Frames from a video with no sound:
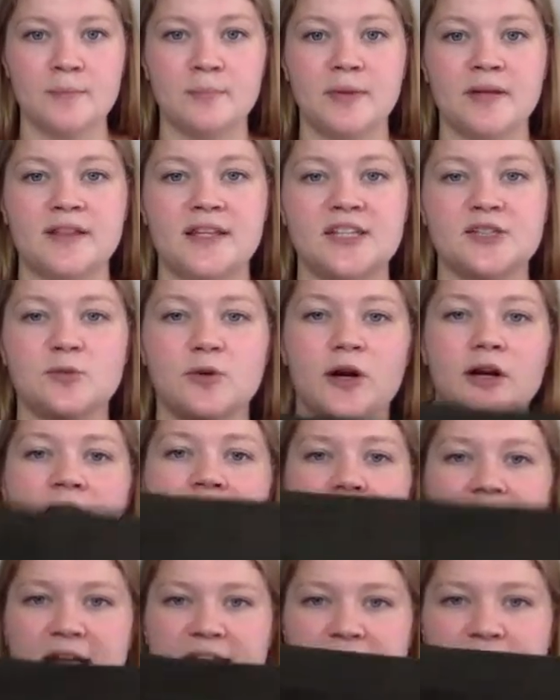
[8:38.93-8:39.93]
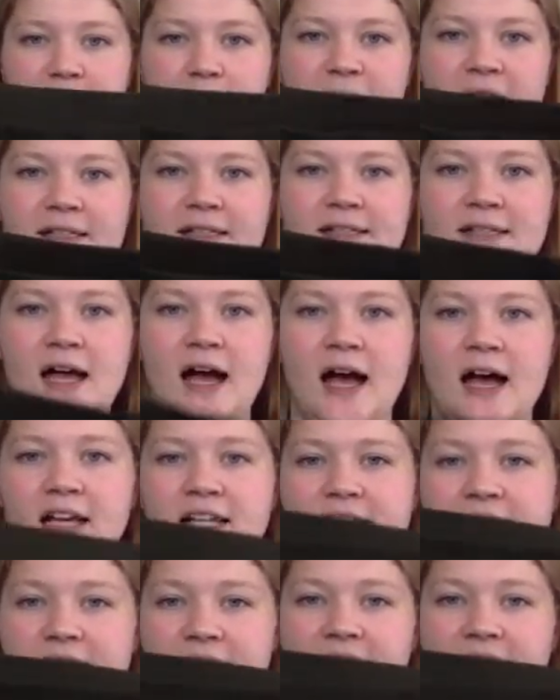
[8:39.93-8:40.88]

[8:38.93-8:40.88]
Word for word: But these were a nice big size,